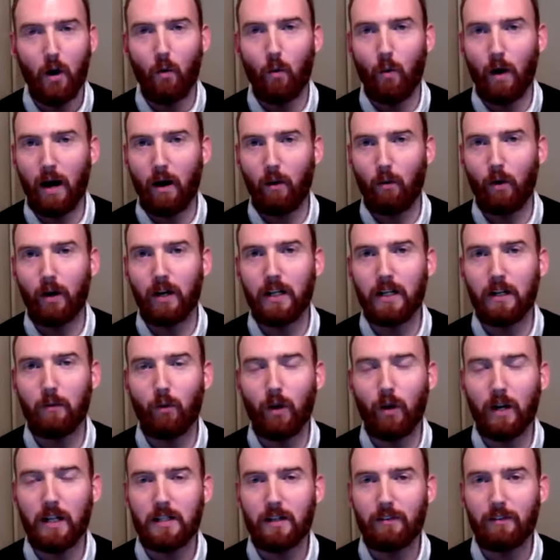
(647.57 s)
Wow, what
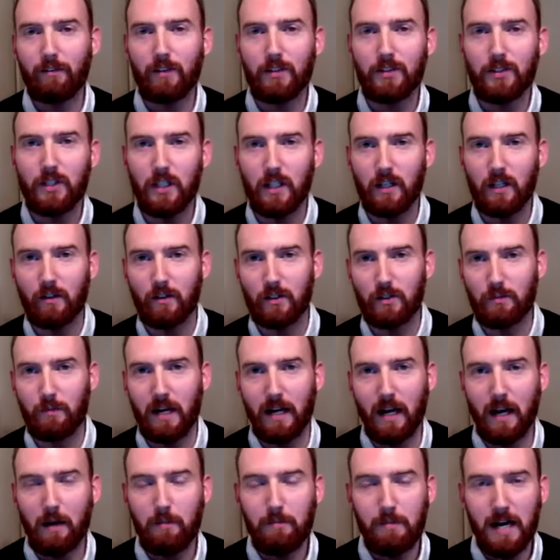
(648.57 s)
a difference a year has
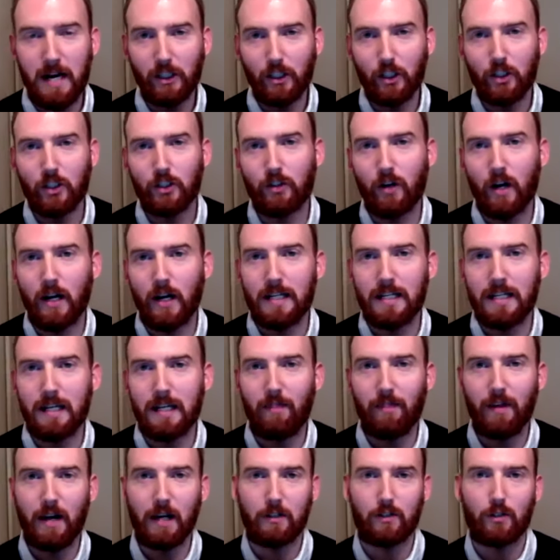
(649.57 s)
made. Imagine trying to
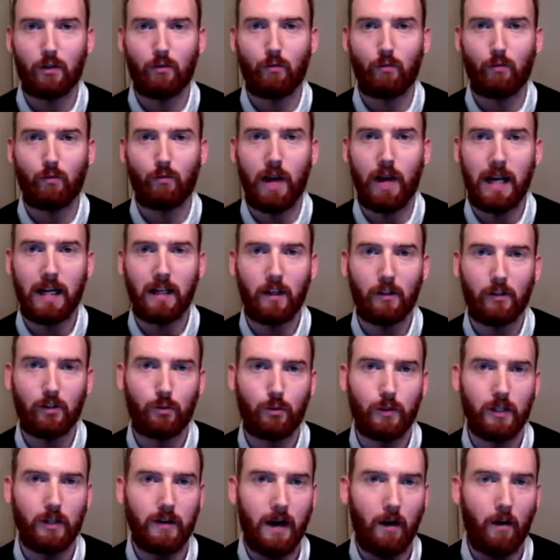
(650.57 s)
get that to rank on
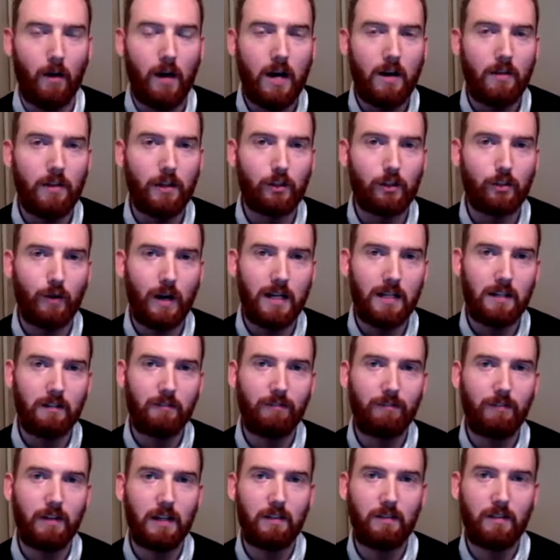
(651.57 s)
Twitter now. The trending
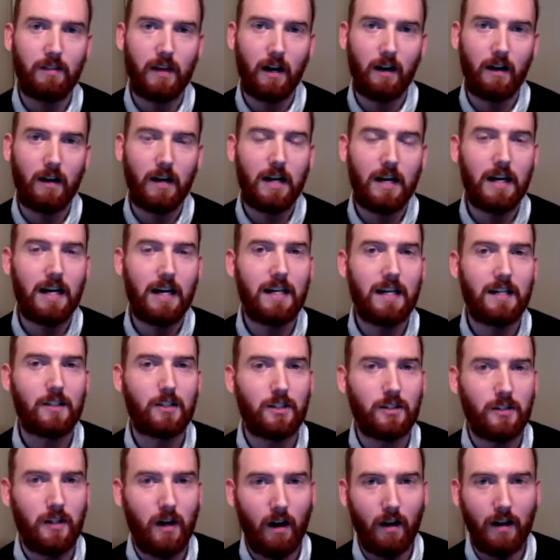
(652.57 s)
feed there
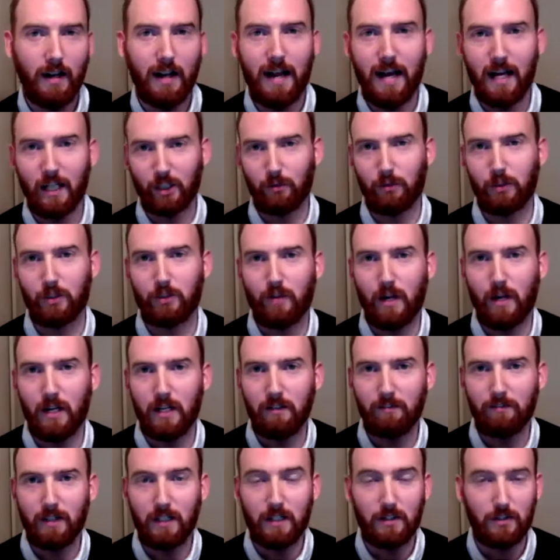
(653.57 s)
is not an actual
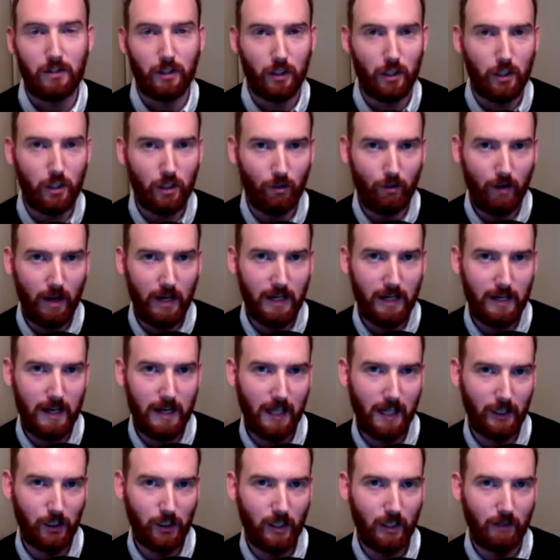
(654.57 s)
trending feed. It's a curated
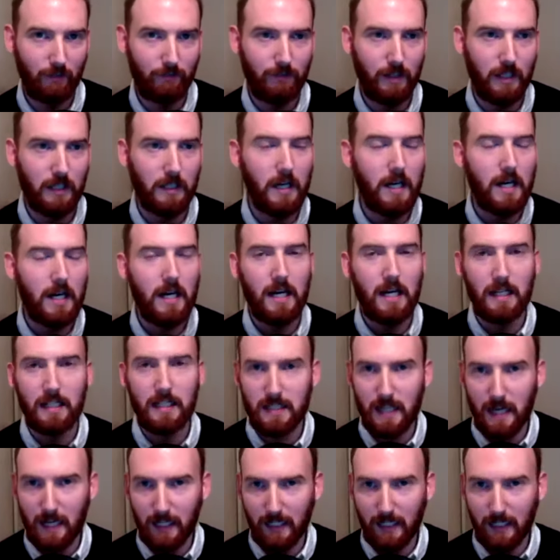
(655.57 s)
hashtag feed in
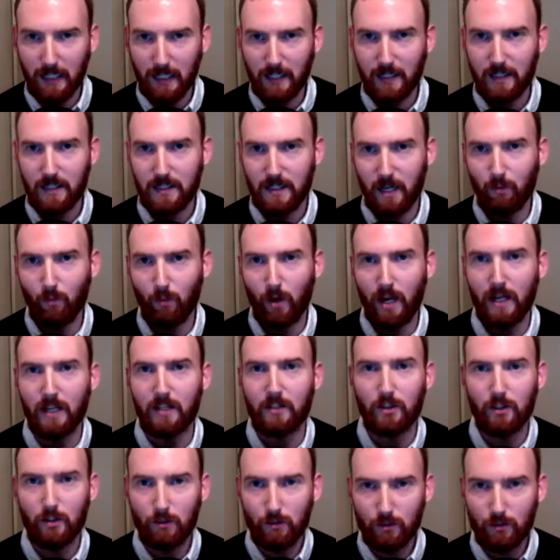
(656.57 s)
exactly the same way
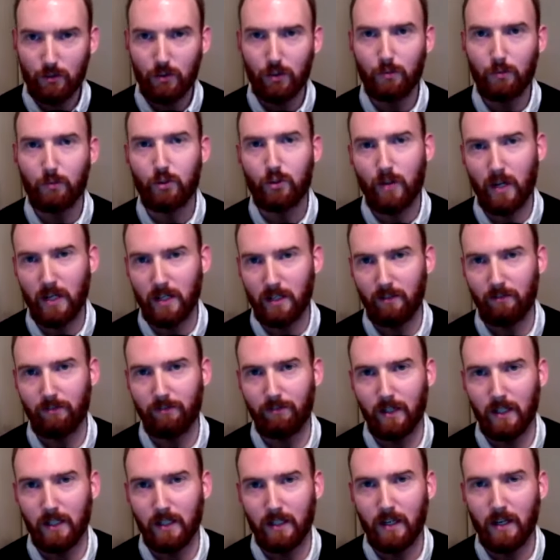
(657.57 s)
as YouTube's trending
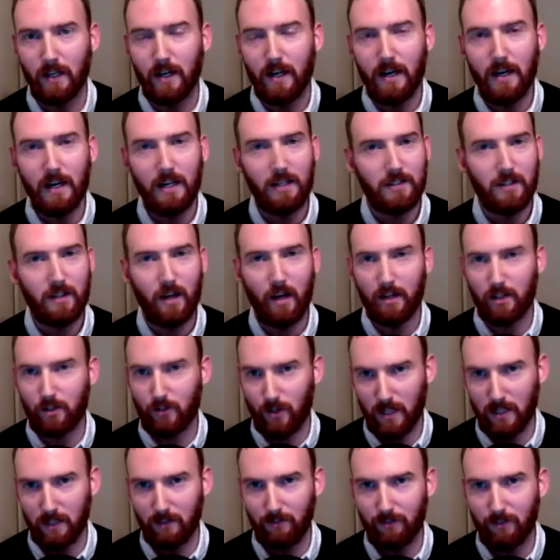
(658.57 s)
feed is not a
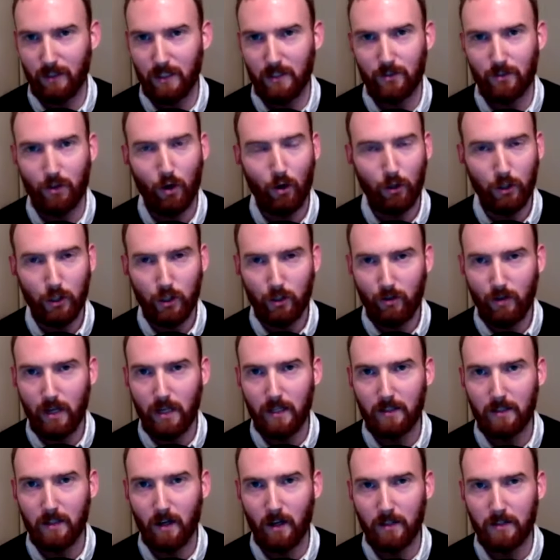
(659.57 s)
trending feed. It's all
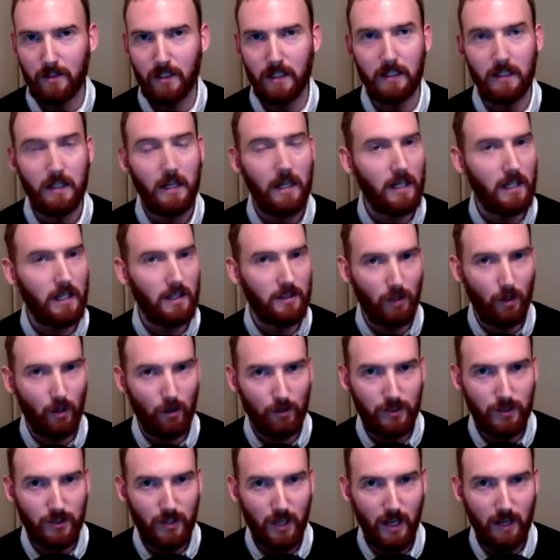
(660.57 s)
curated content. It's
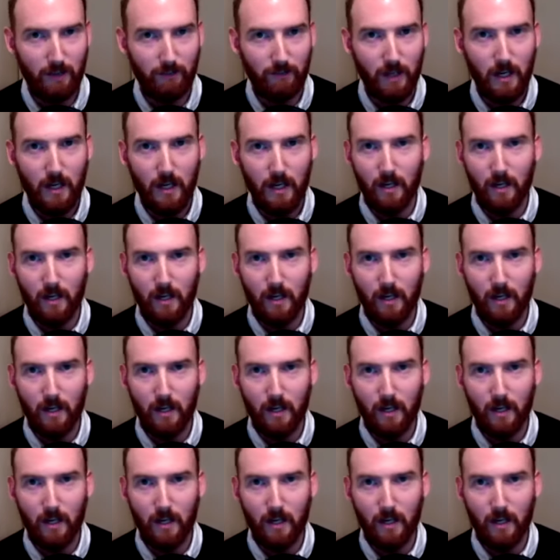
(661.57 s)
all safe.